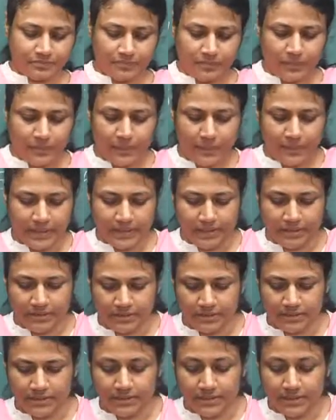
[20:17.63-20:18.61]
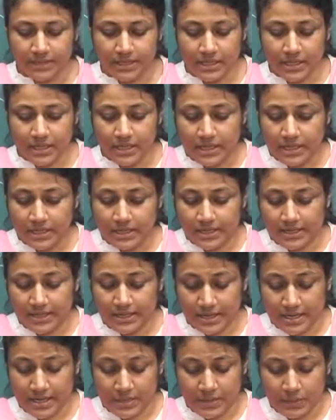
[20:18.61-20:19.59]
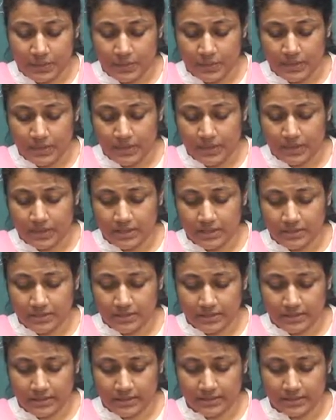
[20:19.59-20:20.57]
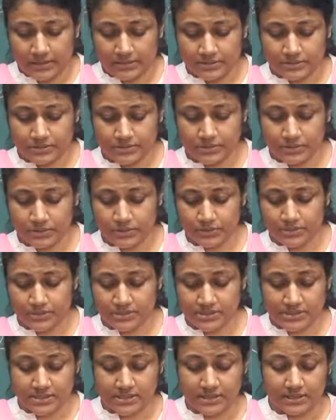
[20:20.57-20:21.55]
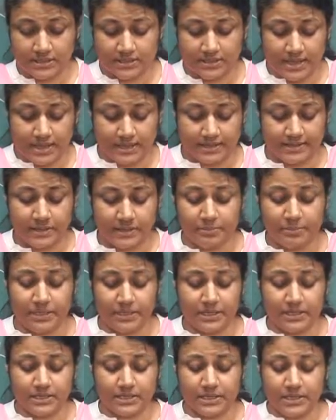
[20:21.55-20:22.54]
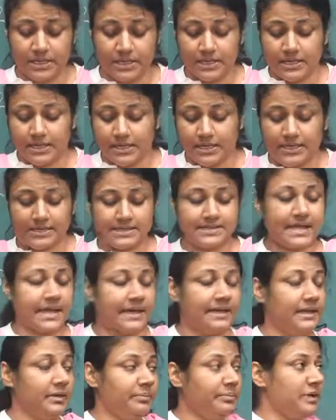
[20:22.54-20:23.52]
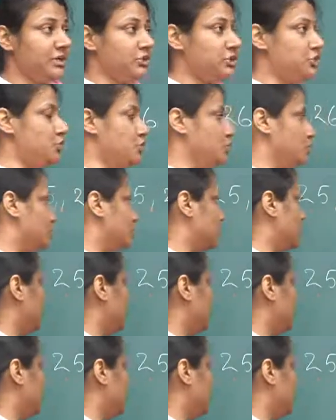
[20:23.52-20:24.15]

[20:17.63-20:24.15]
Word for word: Okay. Now, uh, so this uh, Agrippa, he is Agrippa the Second.